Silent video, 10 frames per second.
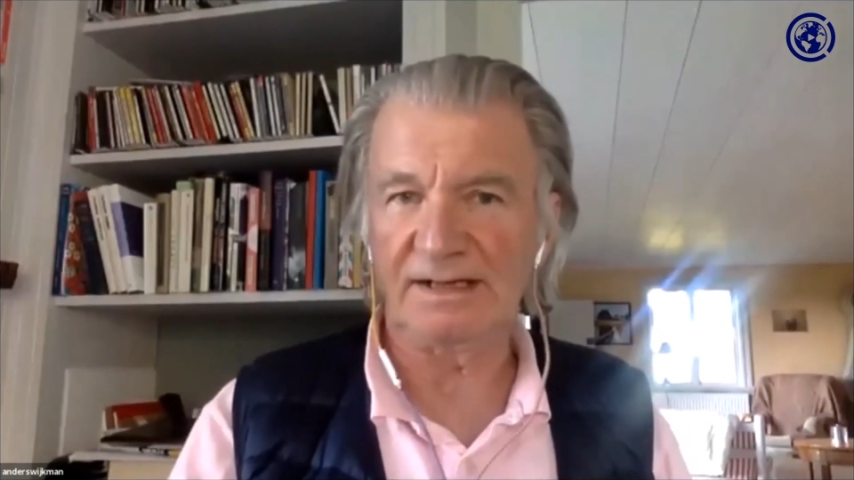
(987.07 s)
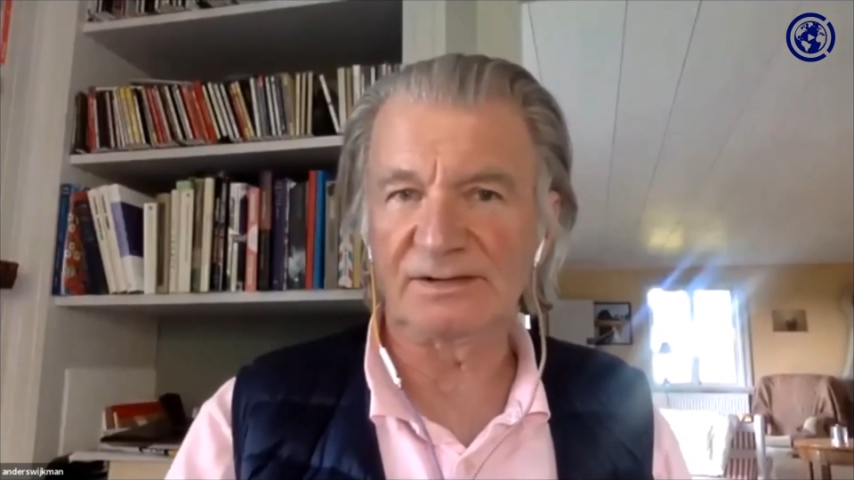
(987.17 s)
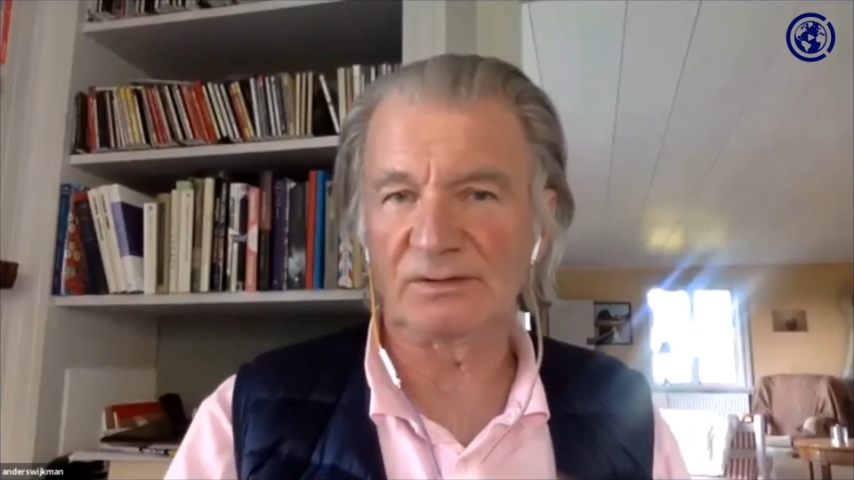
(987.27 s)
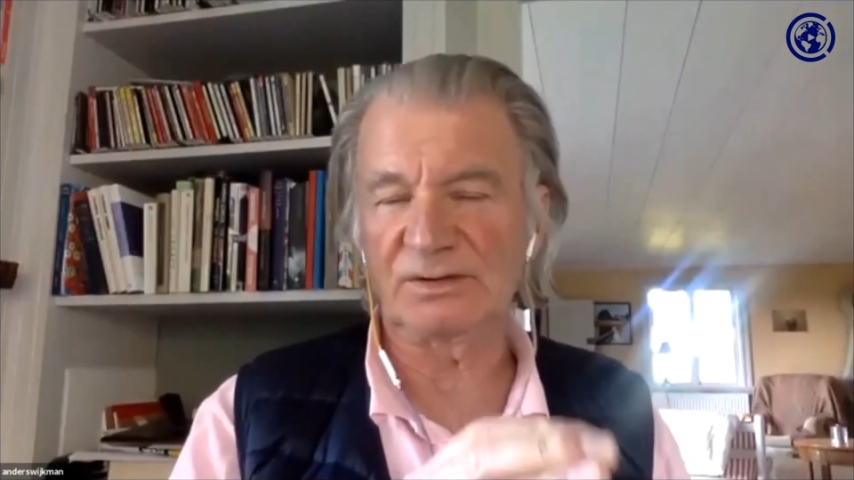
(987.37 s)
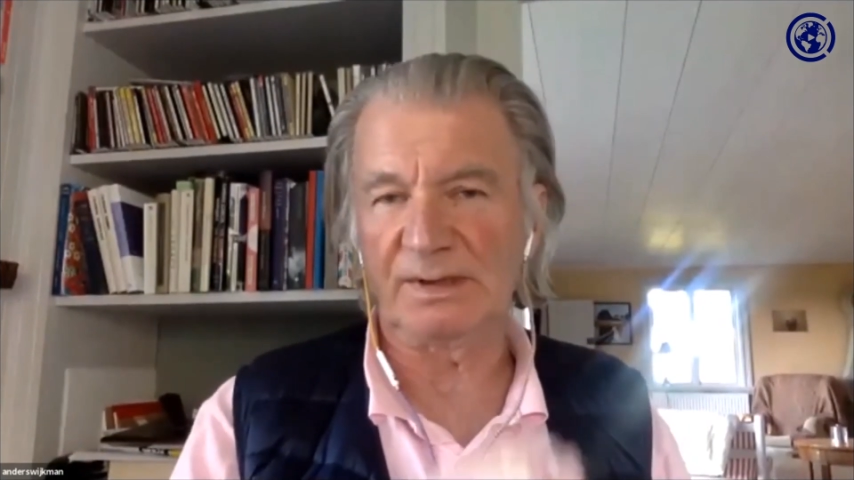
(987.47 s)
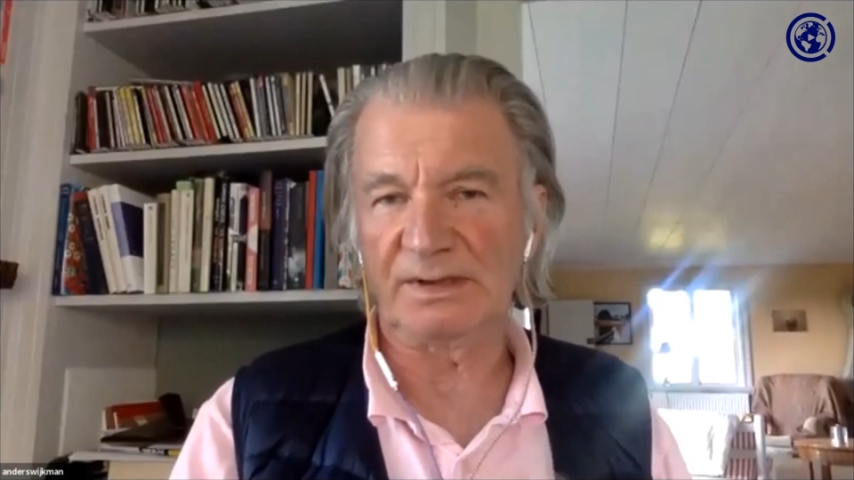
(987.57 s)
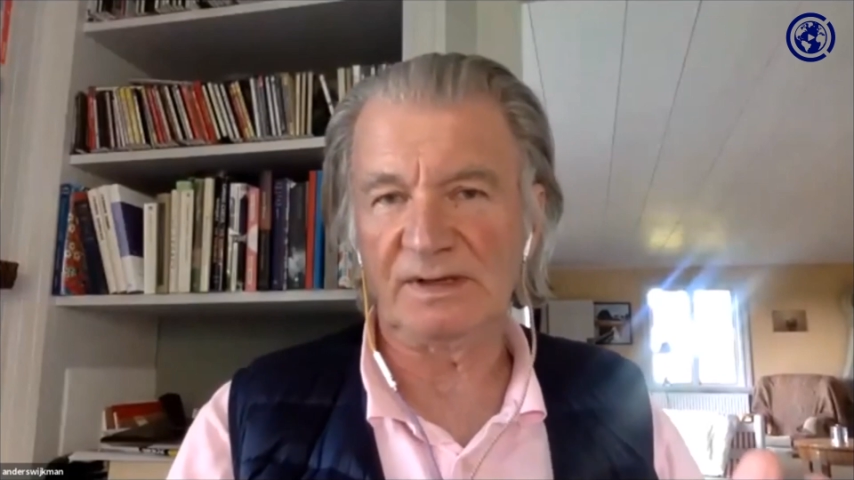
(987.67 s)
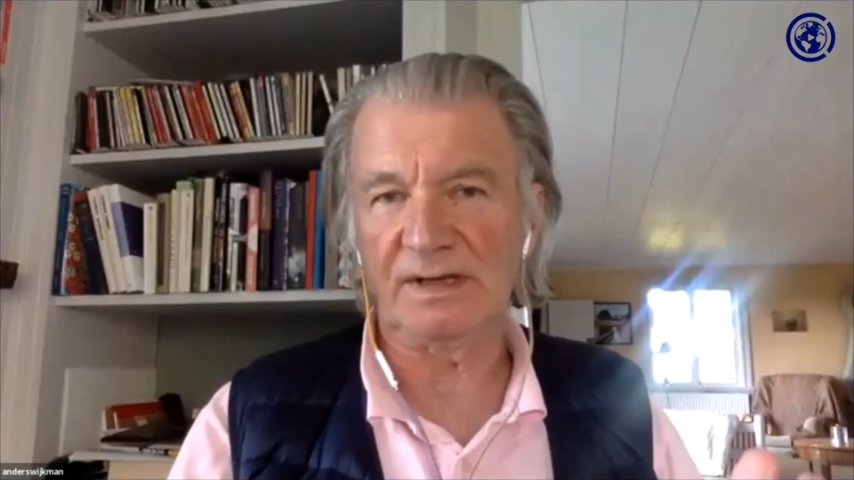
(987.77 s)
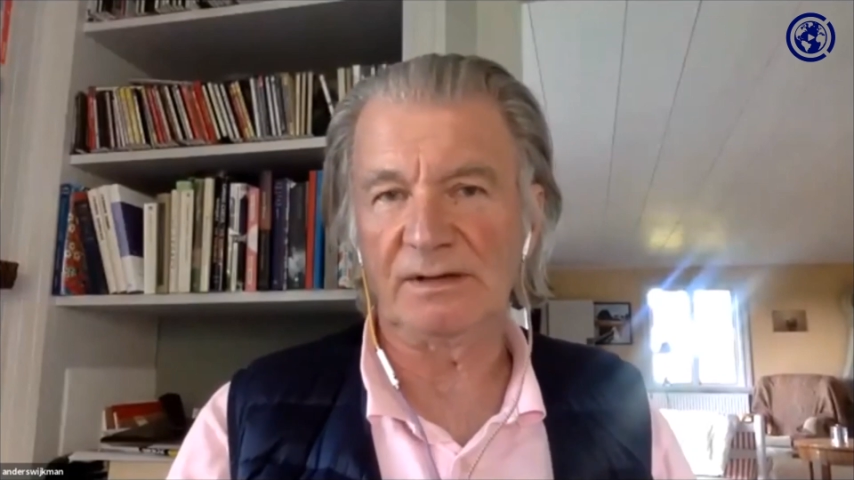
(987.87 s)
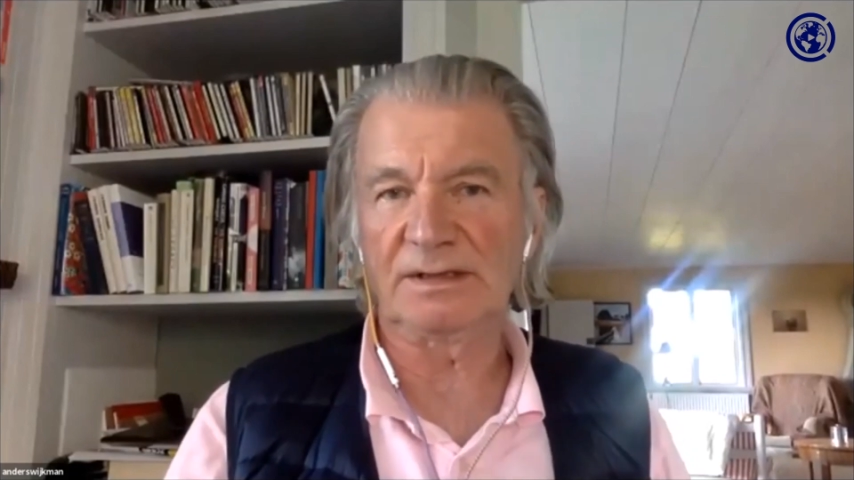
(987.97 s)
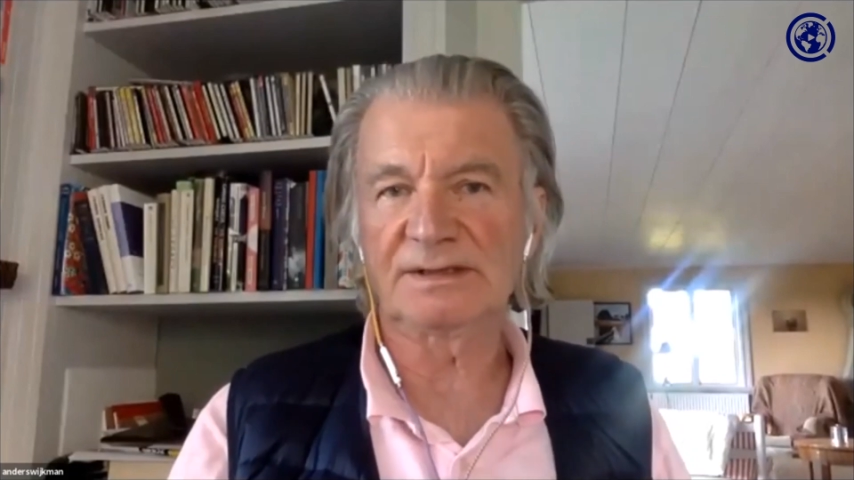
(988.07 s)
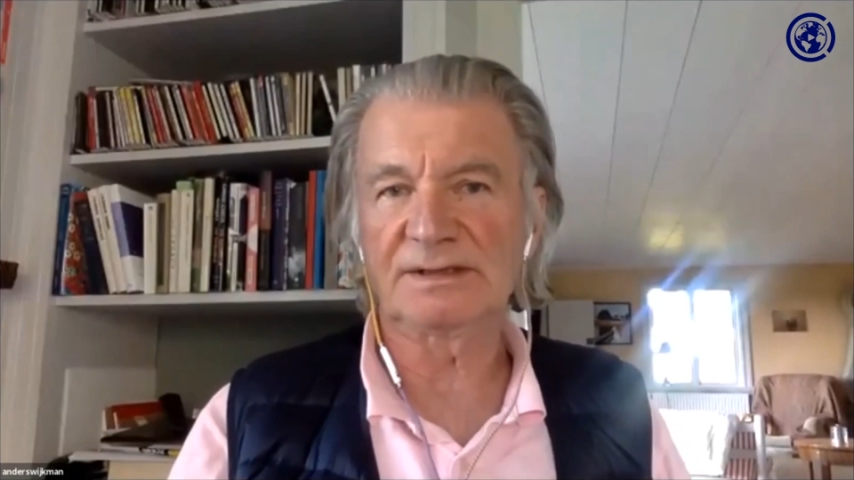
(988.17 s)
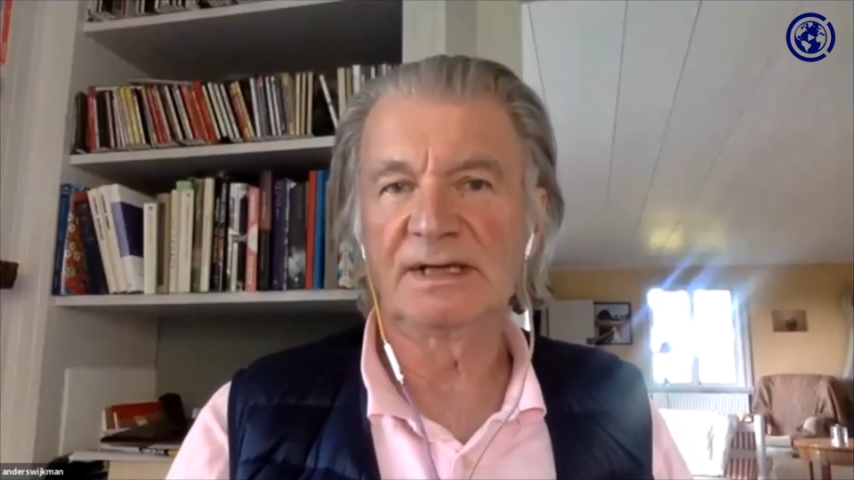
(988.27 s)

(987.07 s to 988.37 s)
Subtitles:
it's also materials.